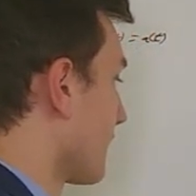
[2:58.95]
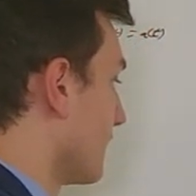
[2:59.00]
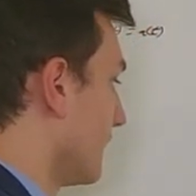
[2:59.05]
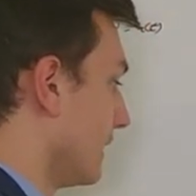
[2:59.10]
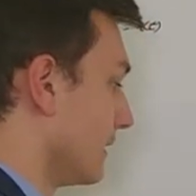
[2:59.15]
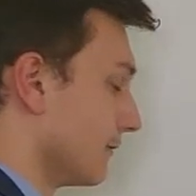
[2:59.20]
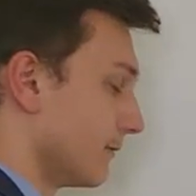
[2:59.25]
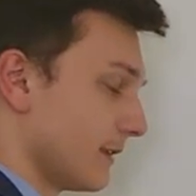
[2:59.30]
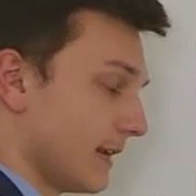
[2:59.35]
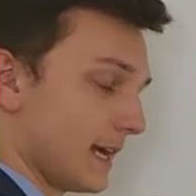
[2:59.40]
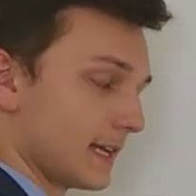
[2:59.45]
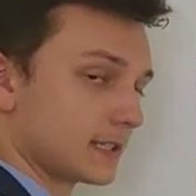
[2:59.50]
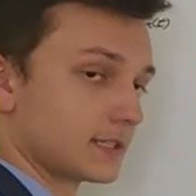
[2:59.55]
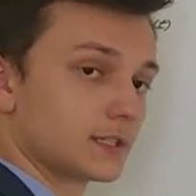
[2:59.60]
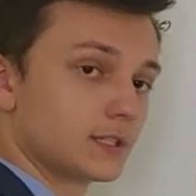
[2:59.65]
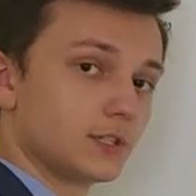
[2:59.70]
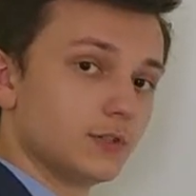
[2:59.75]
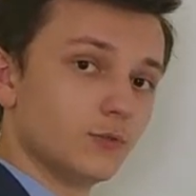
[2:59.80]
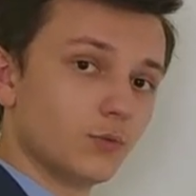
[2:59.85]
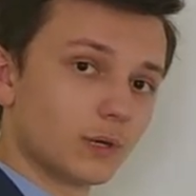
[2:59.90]
And if it
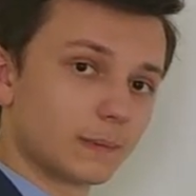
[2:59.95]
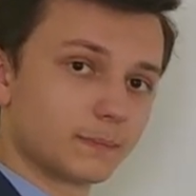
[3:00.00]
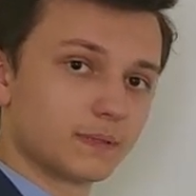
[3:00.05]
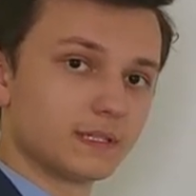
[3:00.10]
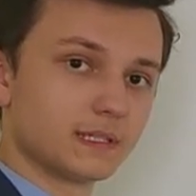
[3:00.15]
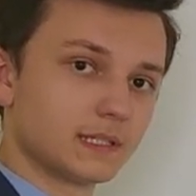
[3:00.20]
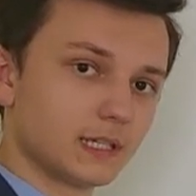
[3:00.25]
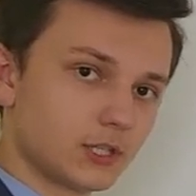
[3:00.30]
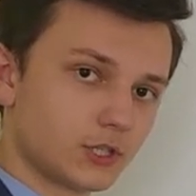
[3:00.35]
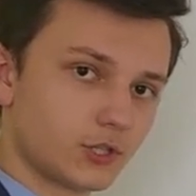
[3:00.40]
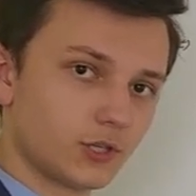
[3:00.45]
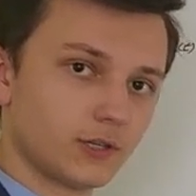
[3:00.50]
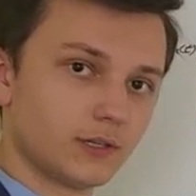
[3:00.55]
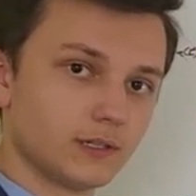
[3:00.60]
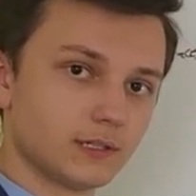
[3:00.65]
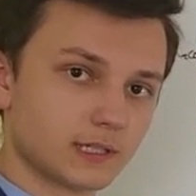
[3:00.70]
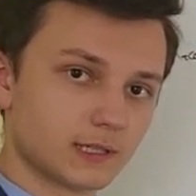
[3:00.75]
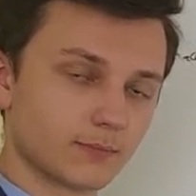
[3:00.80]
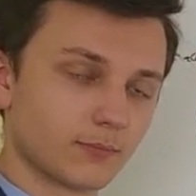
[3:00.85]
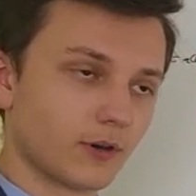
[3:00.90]
asks you what position
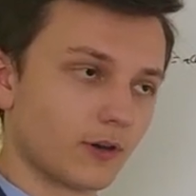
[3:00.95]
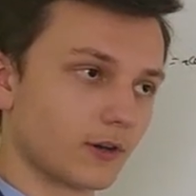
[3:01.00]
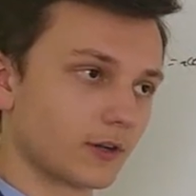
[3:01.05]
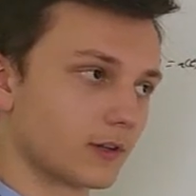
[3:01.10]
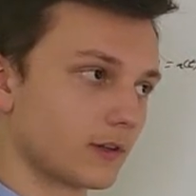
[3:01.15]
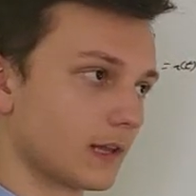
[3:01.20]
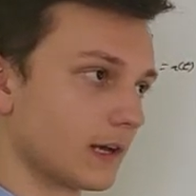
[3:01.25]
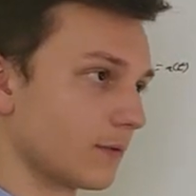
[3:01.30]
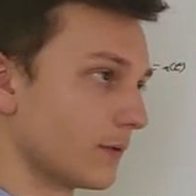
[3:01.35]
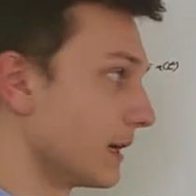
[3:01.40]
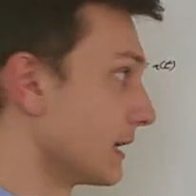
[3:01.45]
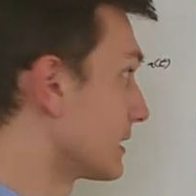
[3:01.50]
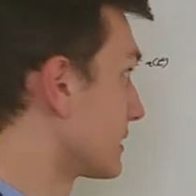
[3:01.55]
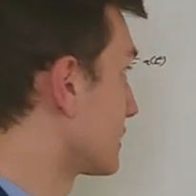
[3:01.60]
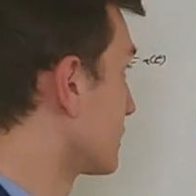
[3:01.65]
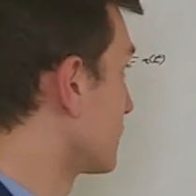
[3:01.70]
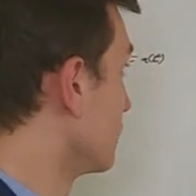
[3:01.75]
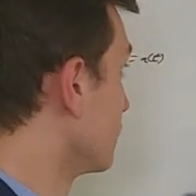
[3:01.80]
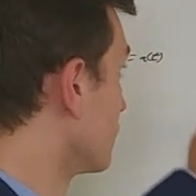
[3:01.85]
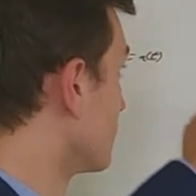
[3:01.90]
is the particle at
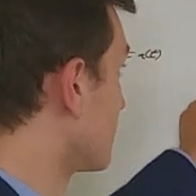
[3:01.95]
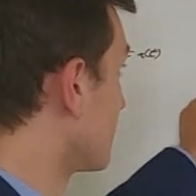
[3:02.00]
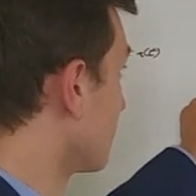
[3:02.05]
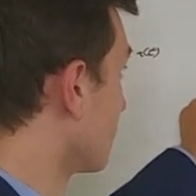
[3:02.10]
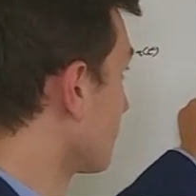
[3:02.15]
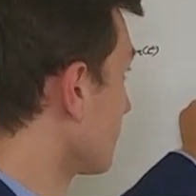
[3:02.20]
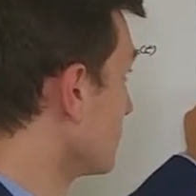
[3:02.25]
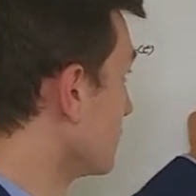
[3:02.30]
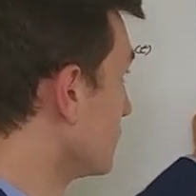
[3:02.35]
rest, you would simply